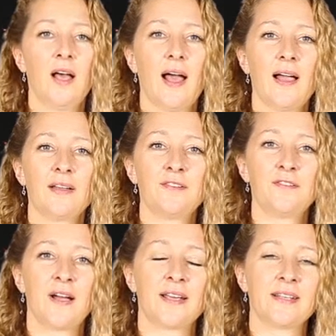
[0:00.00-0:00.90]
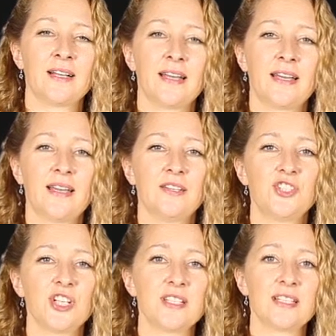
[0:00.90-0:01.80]
And finally,
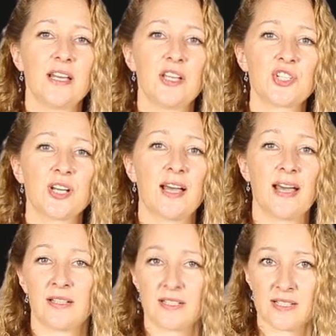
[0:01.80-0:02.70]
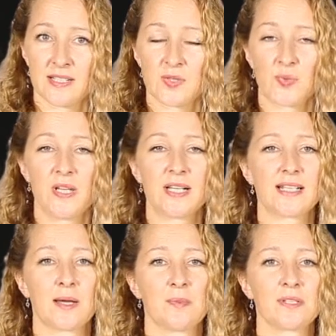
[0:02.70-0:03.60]
Just Asia ends this week's
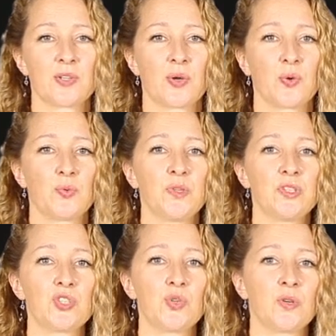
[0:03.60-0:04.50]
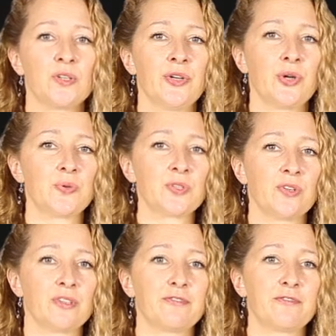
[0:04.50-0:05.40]
episode with a short note
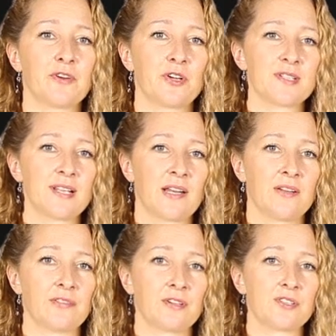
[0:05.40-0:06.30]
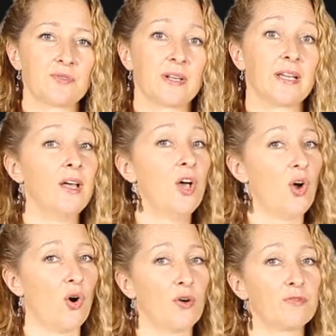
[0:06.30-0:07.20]
on the first anniversary
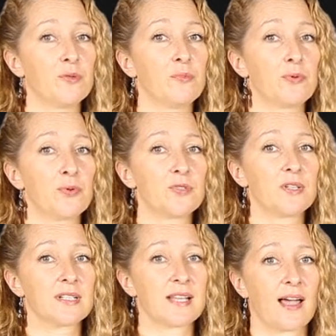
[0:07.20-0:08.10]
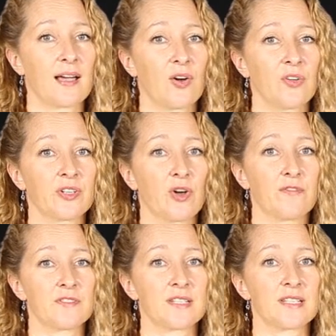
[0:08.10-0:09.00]
of the brutal attack on the
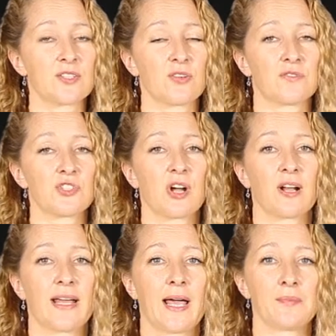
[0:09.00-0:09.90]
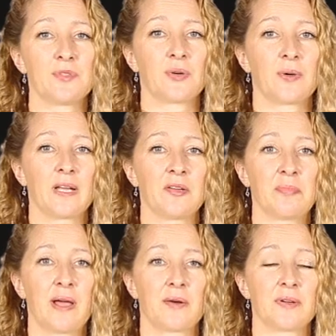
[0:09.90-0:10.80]
offices of Charlie Hebdo in
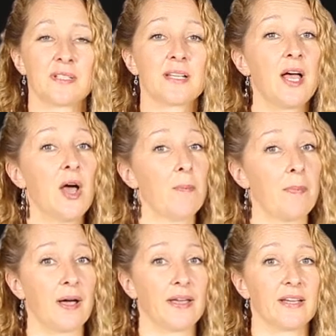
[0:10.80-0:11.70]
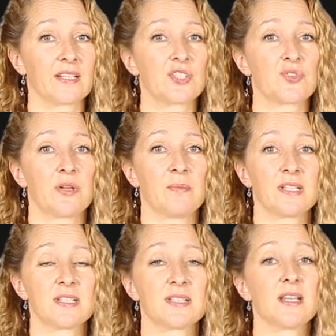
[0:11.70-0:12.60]
Paris by
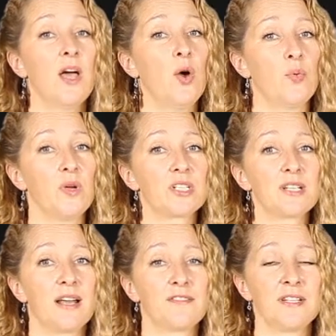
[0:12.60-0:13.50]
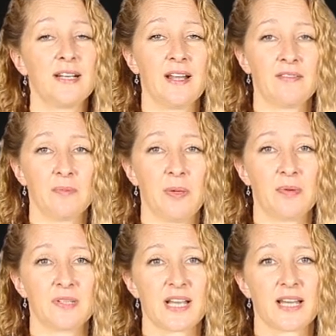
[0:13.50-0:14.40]
extremists, which left 11
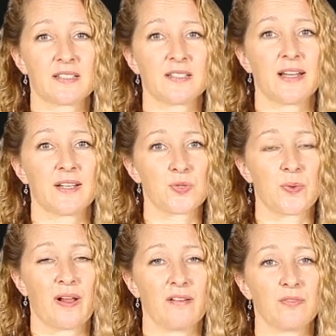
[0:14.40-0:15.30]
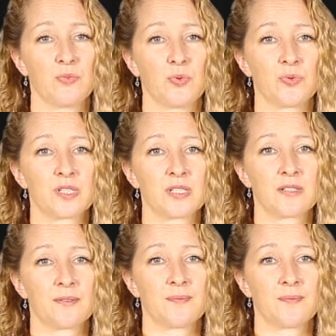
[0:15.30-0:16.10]
people dead and 12 wounded.